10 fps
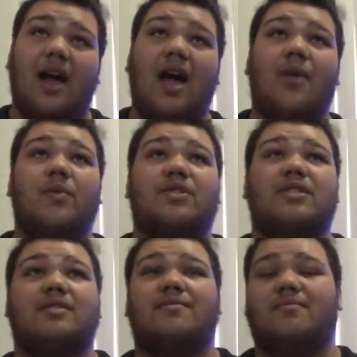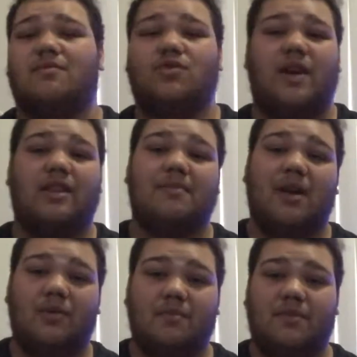I would just drown them
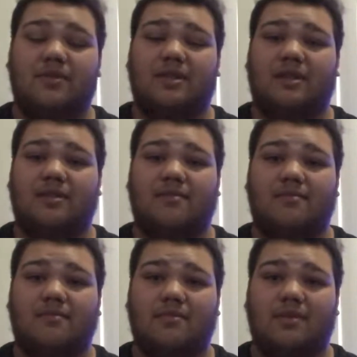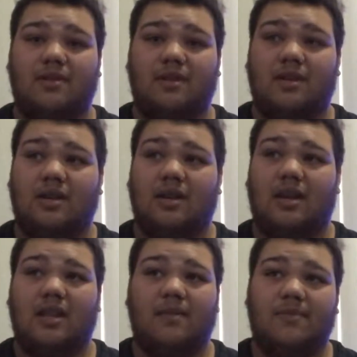out with music.
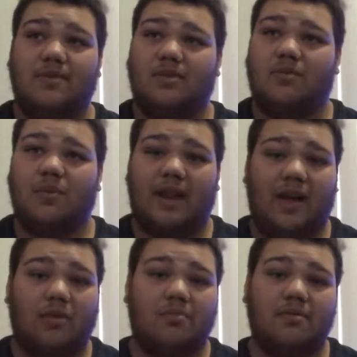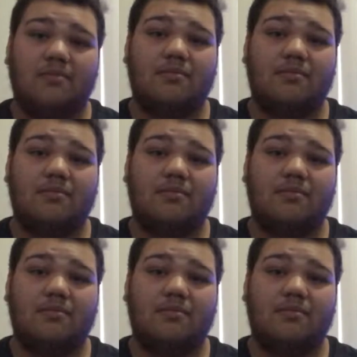And the music would help.